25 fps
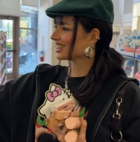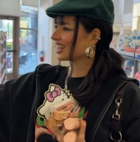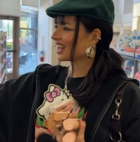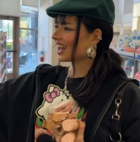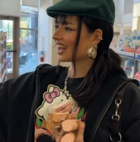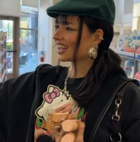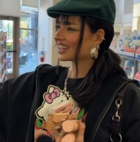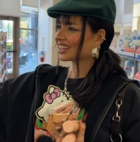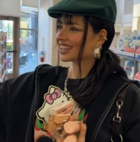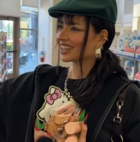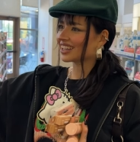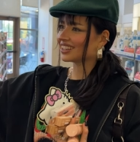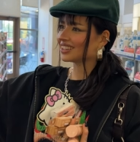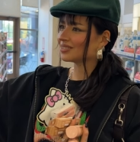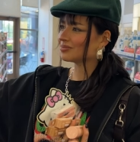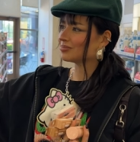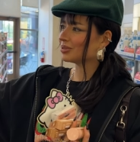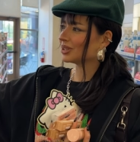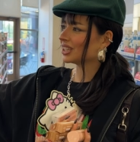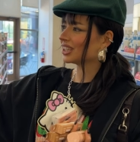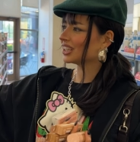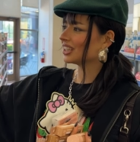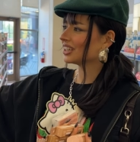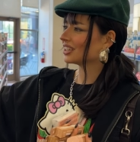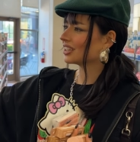I can't be
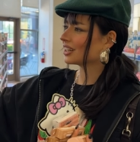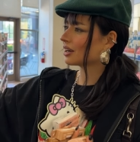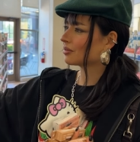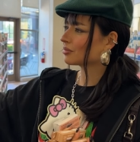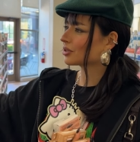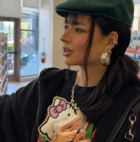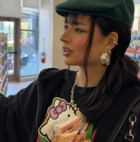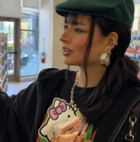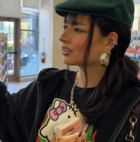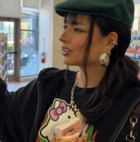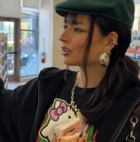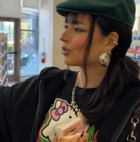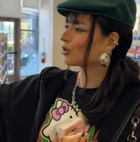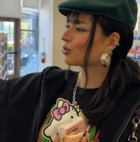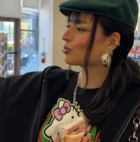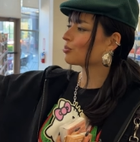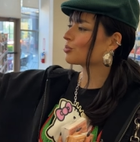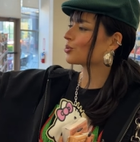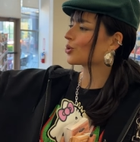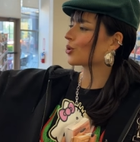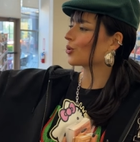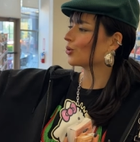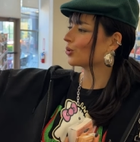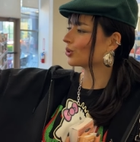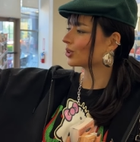here. I'm gonna go
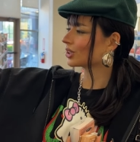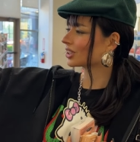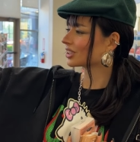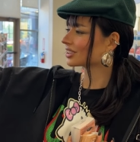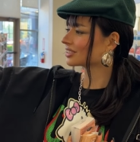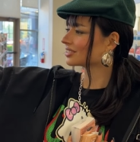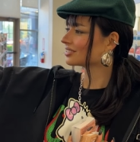broke.